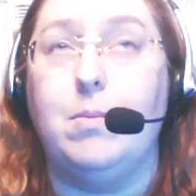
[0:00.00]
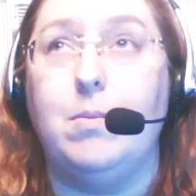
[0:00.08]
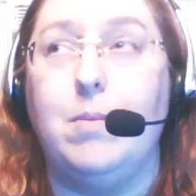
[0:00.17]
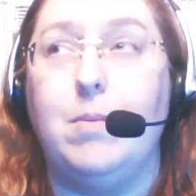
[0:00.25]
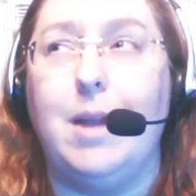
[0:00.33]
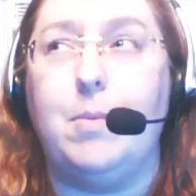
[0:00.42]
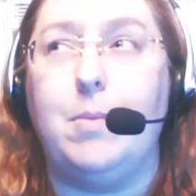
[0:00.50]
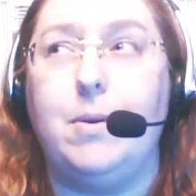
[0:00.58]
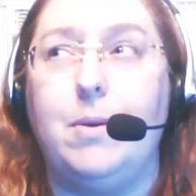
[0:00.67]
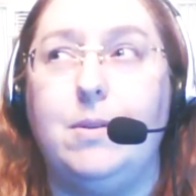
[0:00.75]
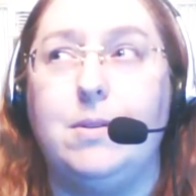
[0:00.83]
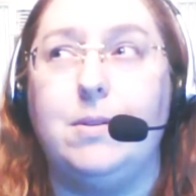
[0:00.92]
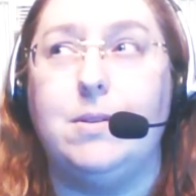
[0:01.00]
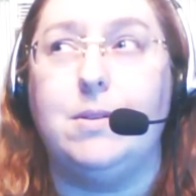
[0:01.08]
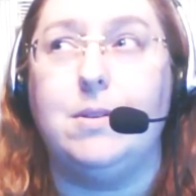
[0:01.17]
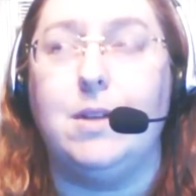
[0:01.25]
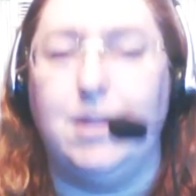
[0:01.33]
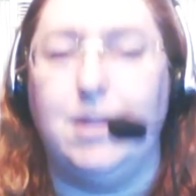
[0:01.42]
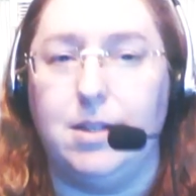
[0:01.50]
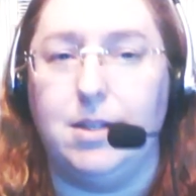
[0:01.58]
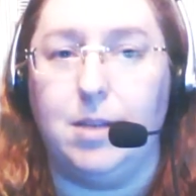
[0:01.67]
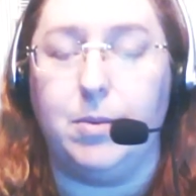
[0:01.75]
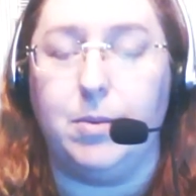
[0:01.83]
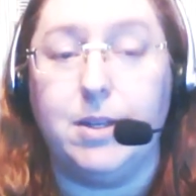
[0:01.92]
April, I think it's
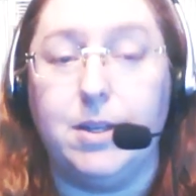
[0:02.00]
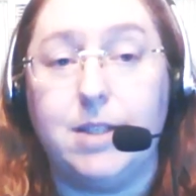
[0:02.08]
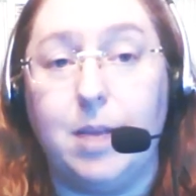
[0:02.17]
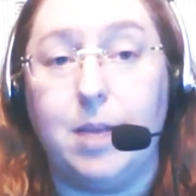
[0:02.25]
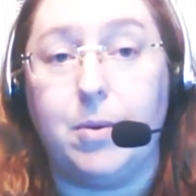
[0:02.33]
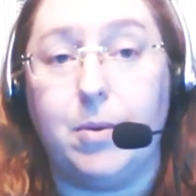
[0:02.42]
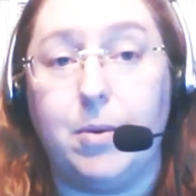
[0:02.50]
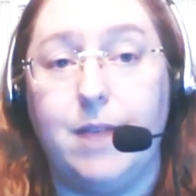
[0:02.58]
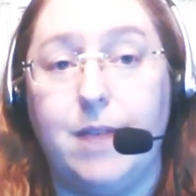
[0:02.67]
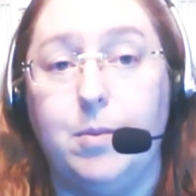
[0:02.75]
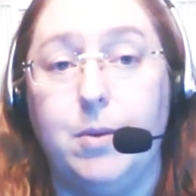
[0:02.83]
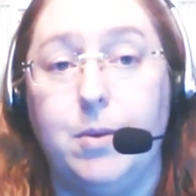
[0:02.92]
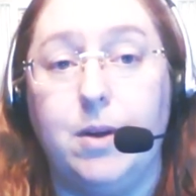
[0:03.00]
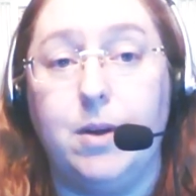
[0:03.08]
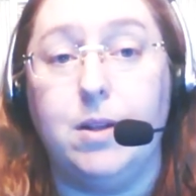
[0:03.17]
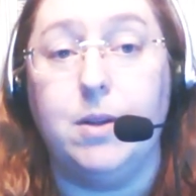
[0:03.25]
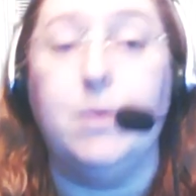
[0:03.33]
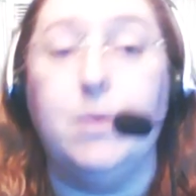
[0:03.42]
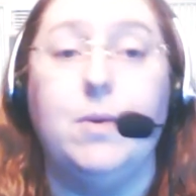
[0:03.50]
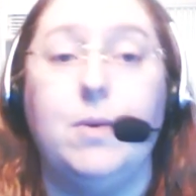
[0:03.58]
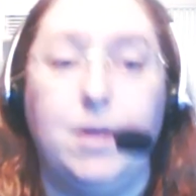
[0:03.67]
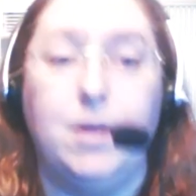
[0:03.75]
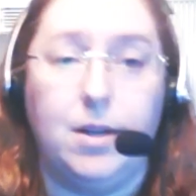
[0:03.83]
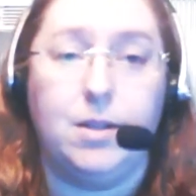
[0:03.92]
April. Next April, I have a book on Lu,
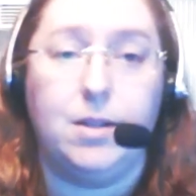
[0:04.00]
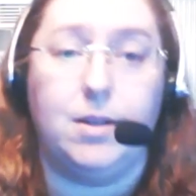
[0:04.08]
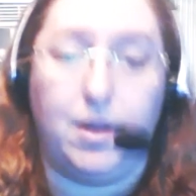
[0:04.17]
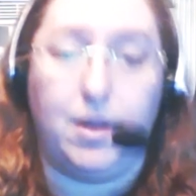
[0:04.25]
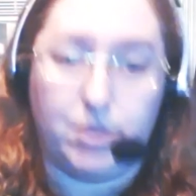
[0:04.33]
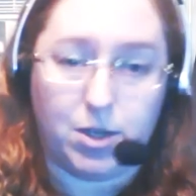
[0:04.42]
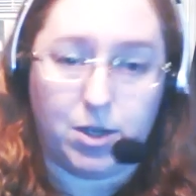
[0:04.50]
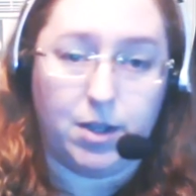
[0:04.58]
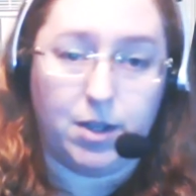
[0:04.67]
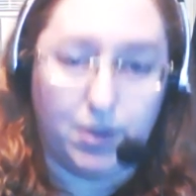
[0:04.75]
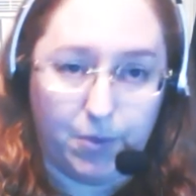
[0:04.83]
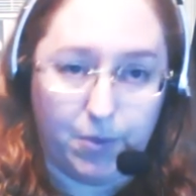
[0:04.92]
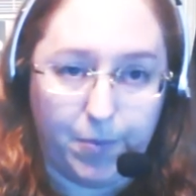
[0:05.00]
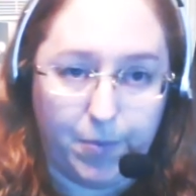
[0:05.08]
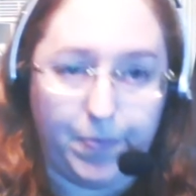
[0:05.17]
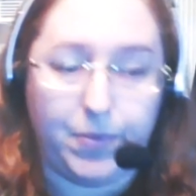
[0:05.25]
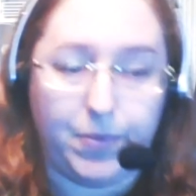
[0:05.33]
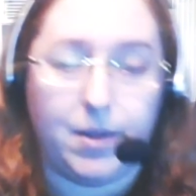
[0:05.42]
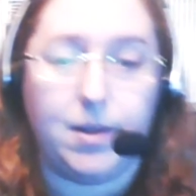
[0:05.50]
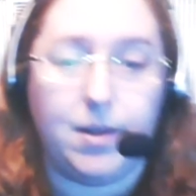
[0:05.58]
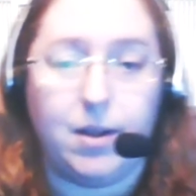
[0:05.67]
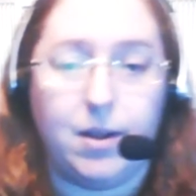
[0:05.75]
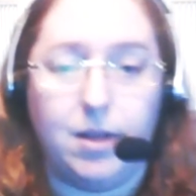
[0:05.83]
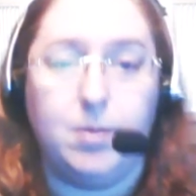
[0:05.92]
the Irish god Lu.
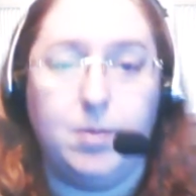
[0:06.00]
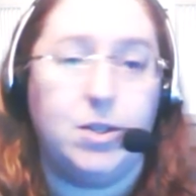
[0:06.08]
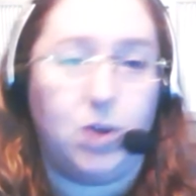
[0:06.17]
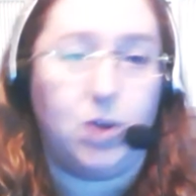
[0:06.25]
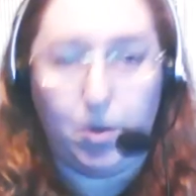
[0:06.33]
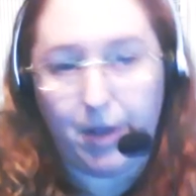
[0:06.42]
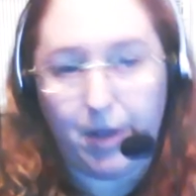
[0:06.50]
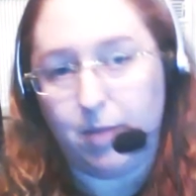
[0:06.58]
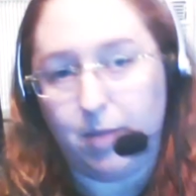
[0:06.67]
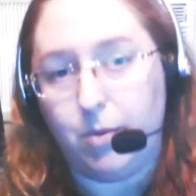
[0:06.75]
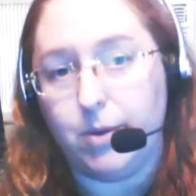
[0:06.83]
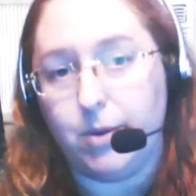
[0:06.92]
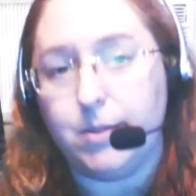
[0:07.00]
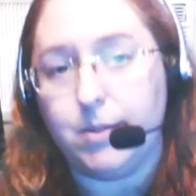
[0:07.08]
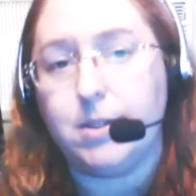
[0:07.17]
These are all pagan portals